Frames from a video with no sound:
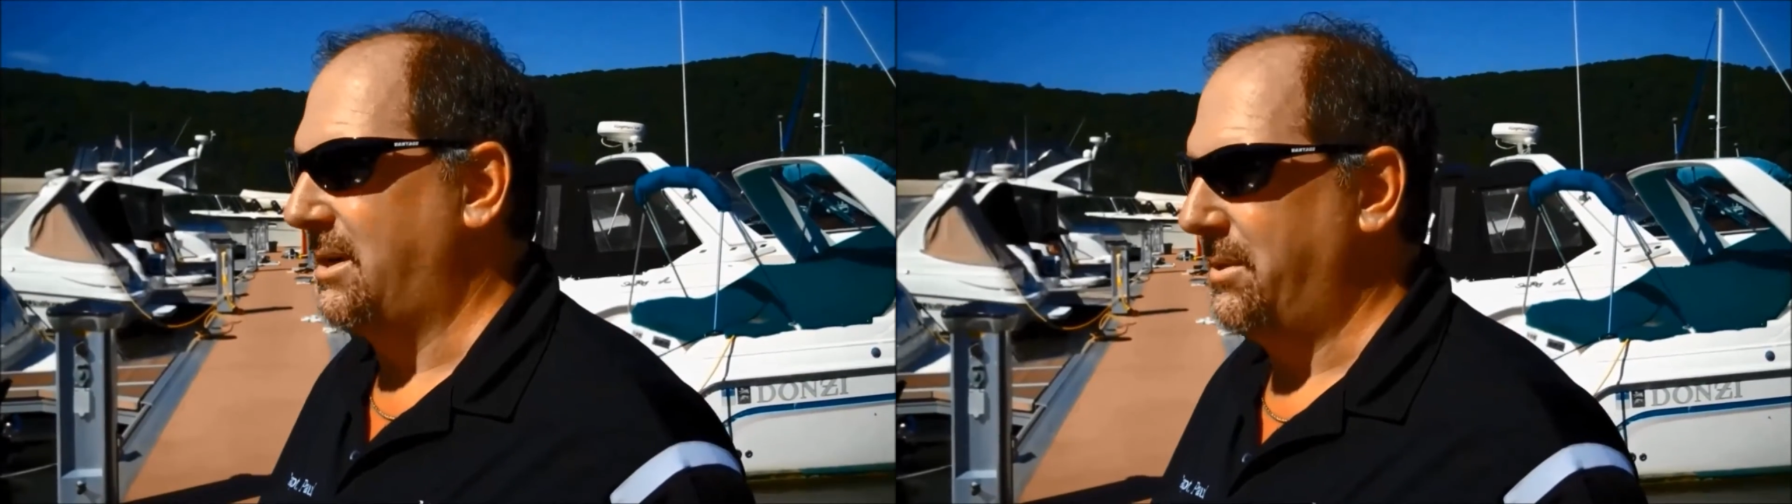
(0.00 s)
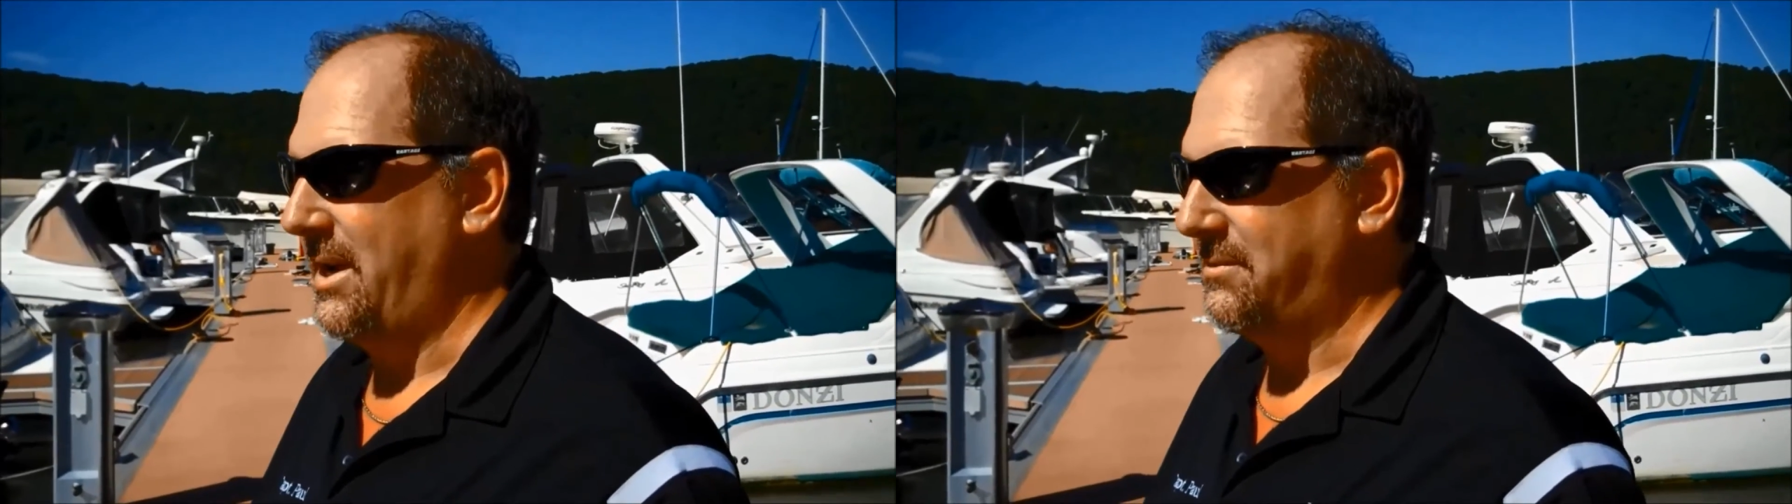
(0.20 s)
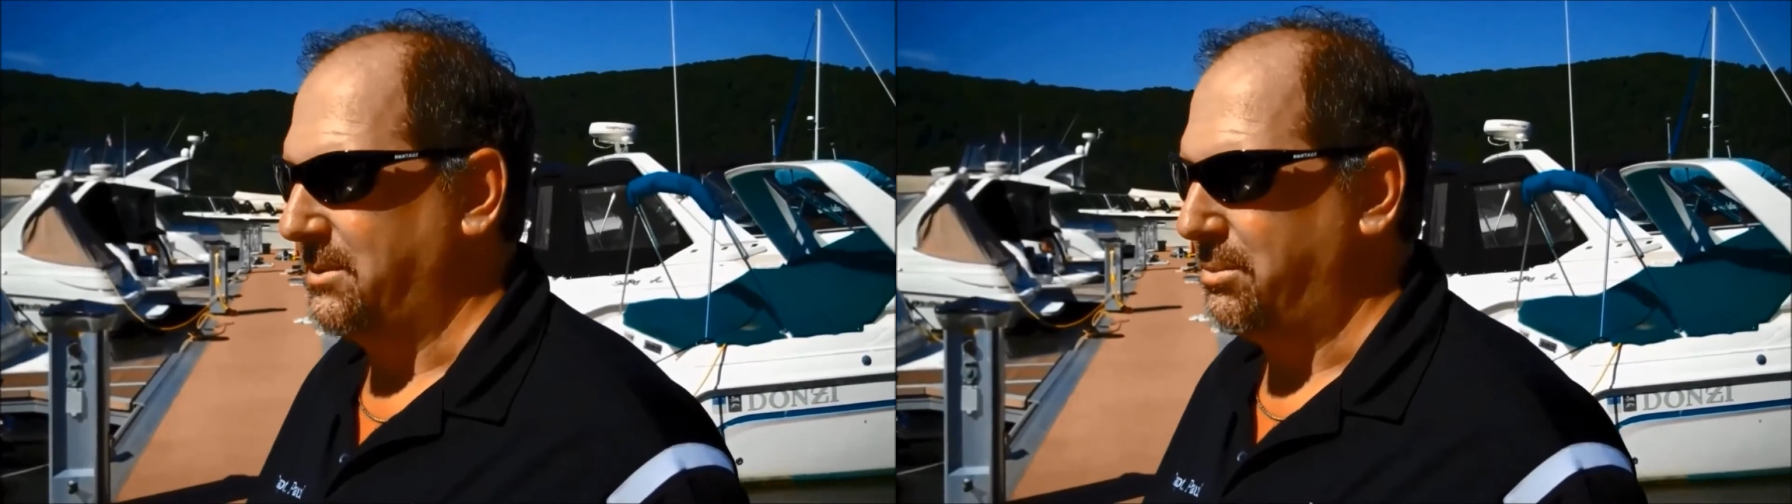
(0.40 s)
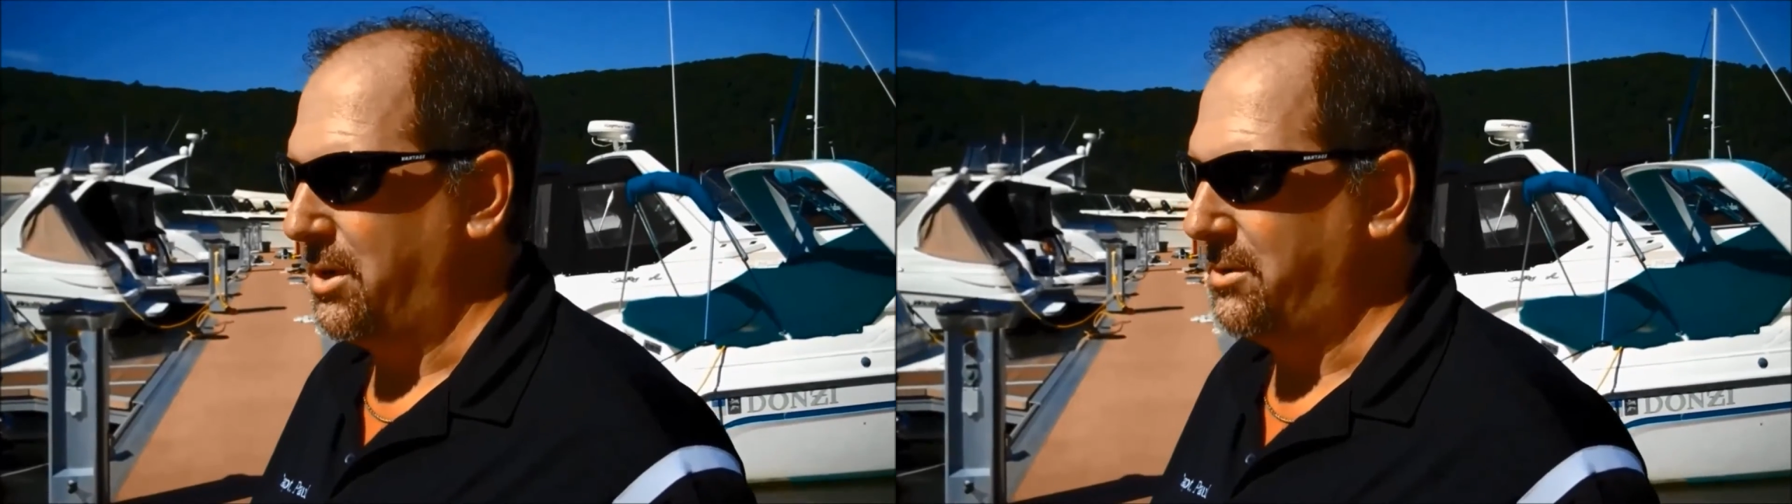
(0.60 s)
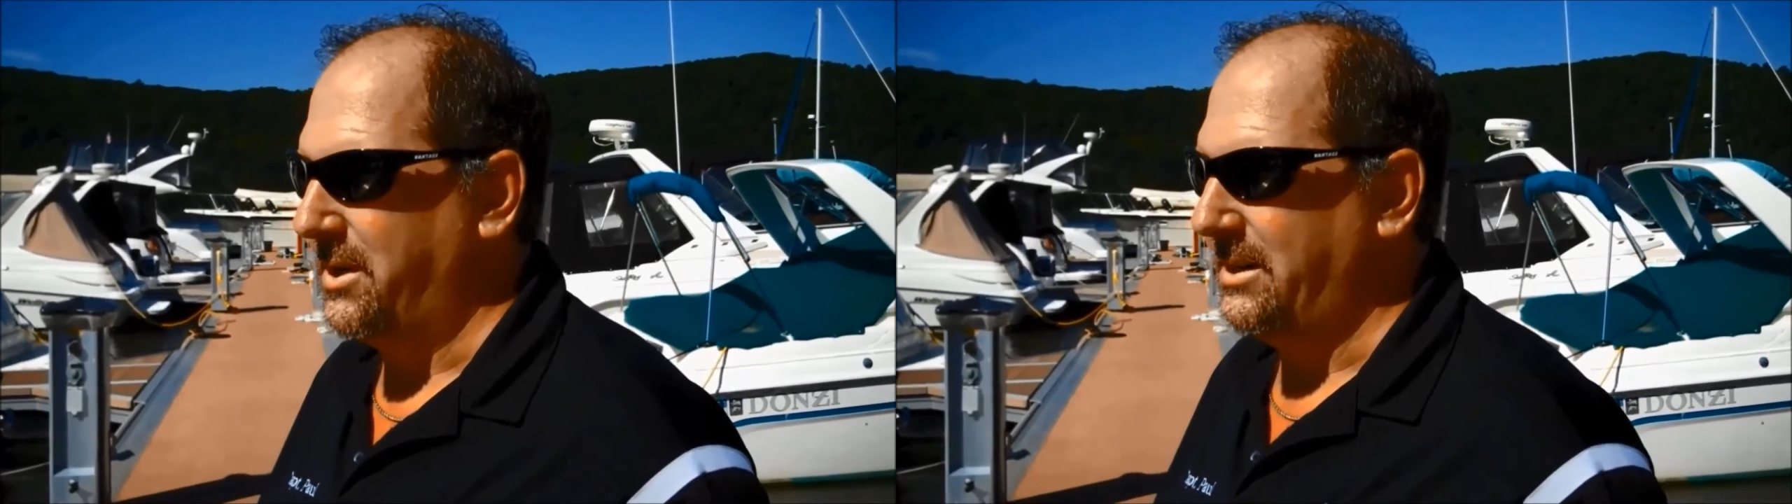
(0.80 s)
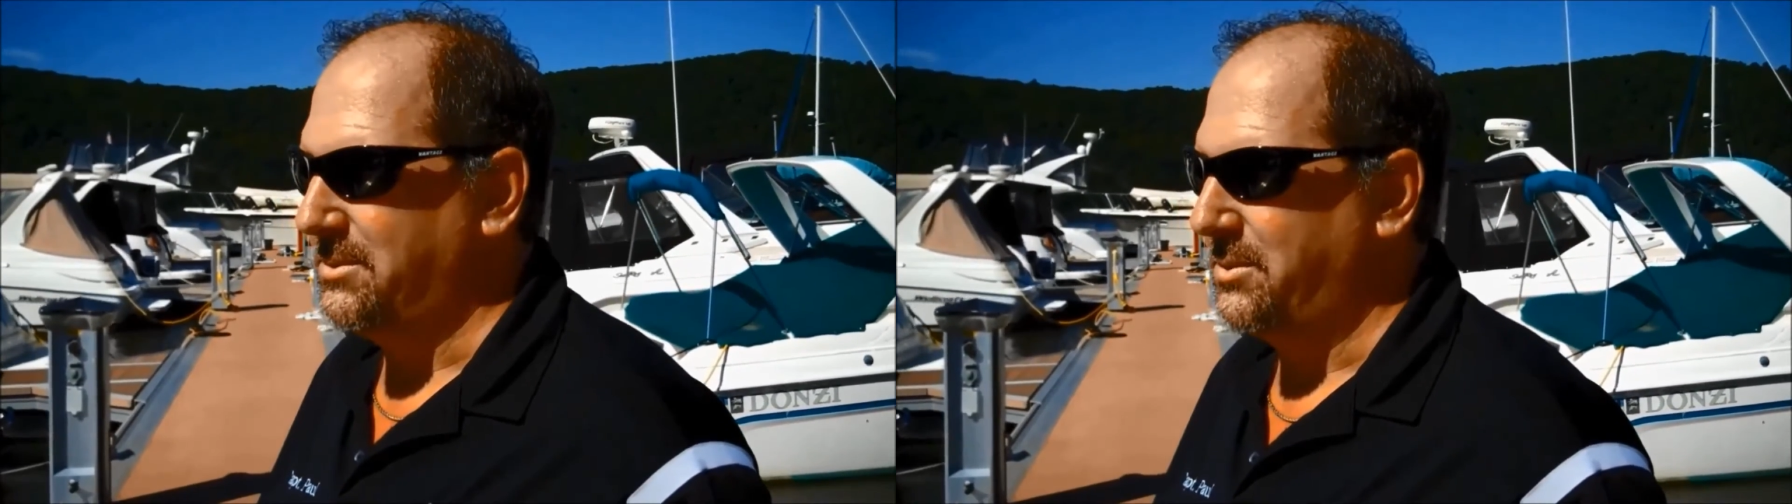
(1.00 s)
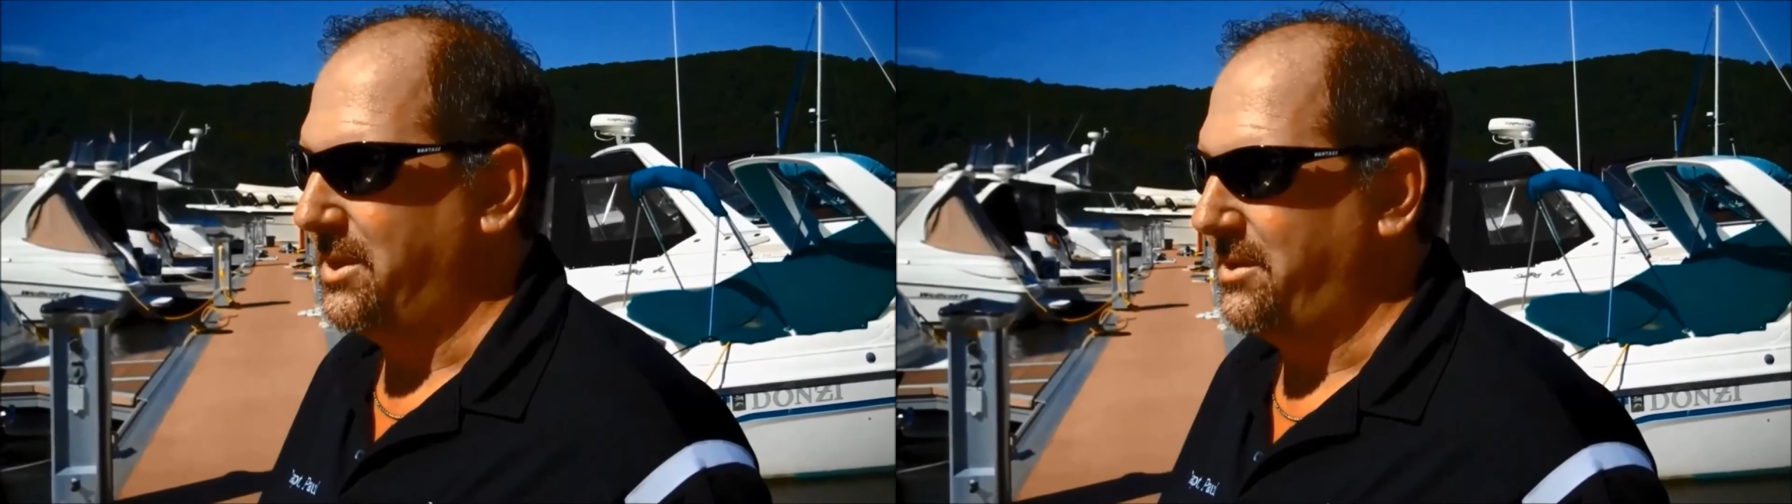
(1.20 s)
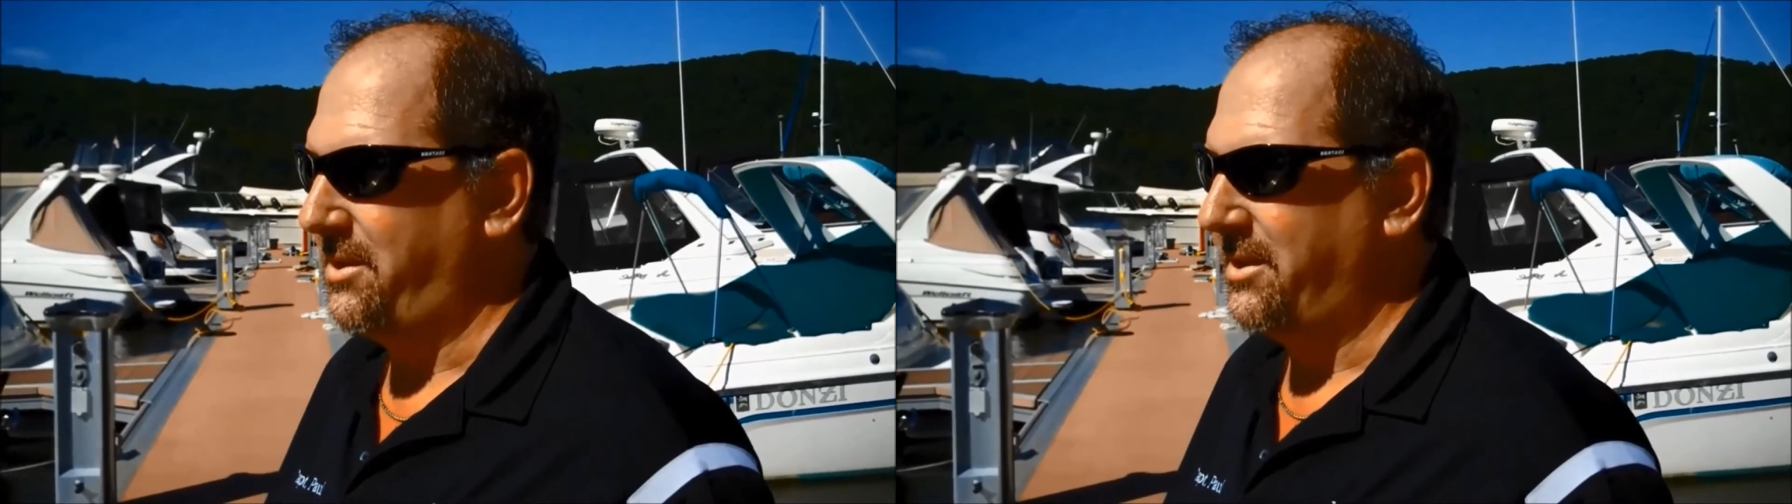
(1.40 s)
we have some programs with,